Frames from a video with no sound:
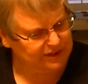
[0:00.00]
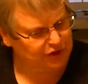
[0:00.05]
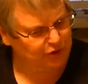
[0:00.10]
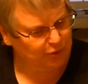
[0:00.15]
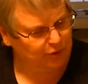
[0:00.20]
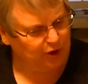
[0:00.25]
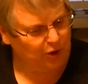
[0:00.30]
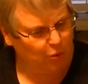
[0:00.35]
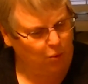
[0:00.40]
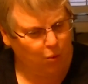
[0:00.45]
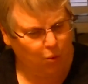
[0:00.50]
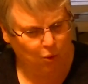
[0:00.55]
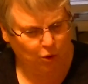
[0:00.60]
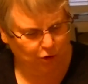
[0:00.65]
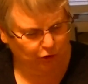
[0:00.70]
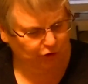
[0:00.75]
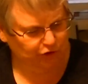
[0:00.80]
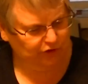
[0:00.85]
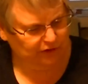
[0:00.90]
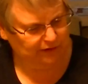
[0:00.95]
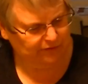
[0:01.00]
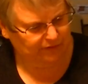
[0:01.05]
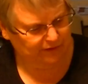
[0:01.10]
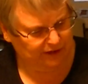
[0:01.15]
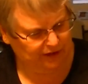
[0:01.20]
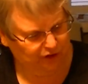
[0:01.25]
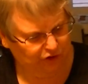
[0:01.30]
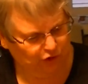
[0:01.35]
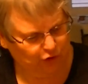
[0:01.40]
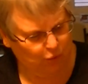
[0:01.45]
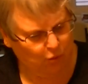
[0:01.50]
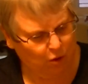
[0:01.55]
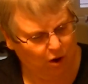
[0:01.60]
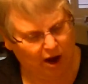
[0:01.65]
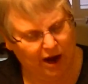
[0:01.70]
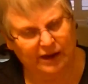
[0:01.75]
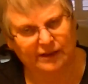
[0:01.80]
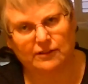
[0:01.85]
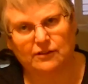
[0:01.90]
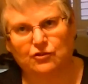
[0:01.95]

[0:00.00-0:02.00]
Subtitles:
3/4 inch wide.